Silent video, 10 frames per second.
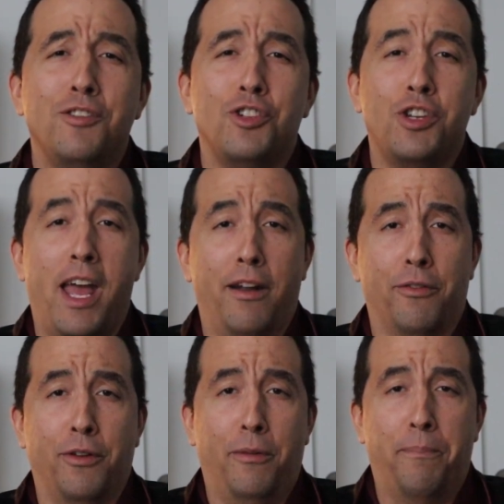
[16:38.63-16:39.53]

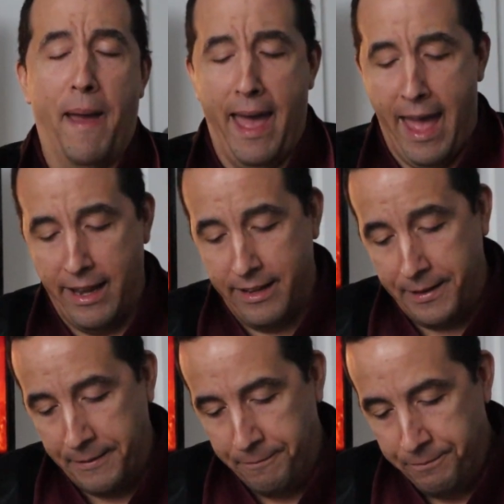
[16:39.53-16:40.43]
General Patton?